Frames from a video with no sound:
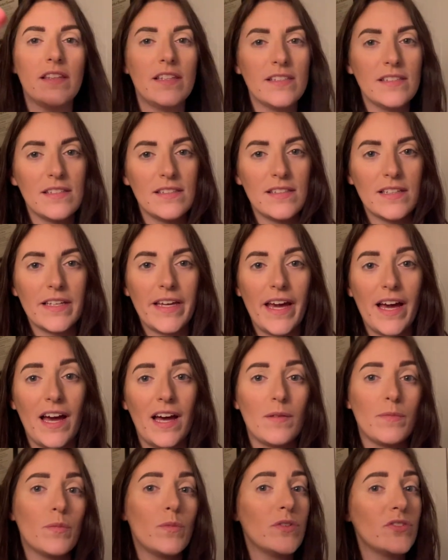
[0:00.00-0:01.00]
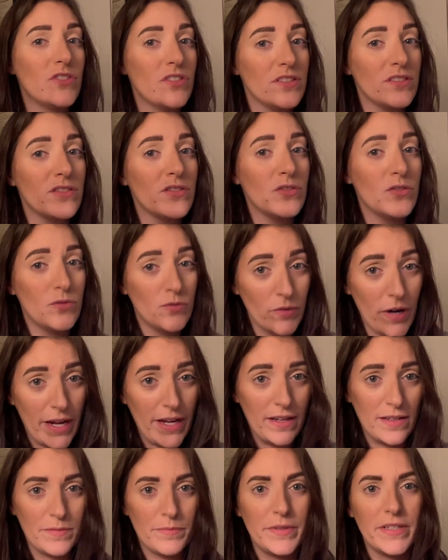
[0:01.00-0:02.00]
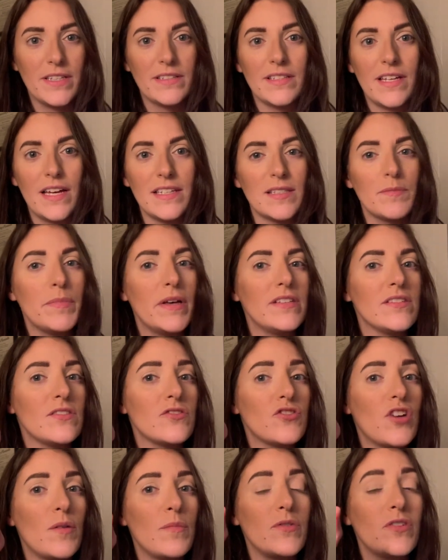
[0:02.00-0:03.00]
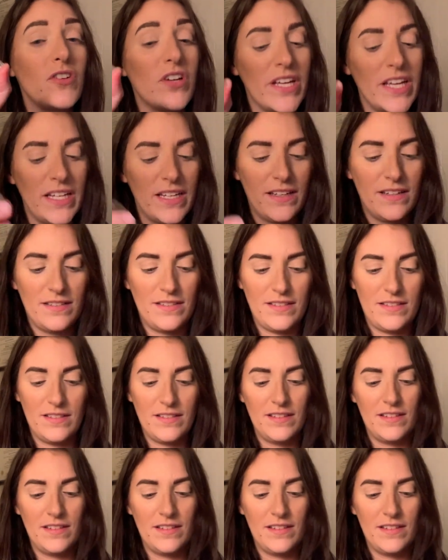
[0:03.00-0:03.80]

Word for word: this is the cap, which is great because it has a pencil sharpener in it.